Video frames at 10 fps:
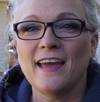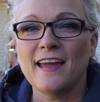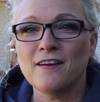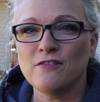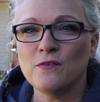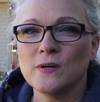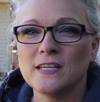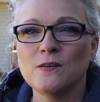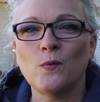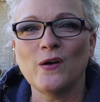Hey
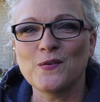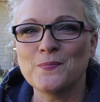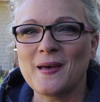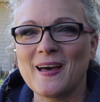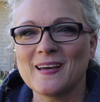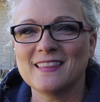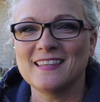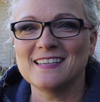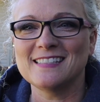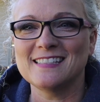everyone, welcome back.
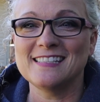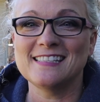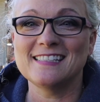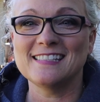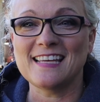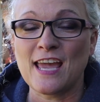This is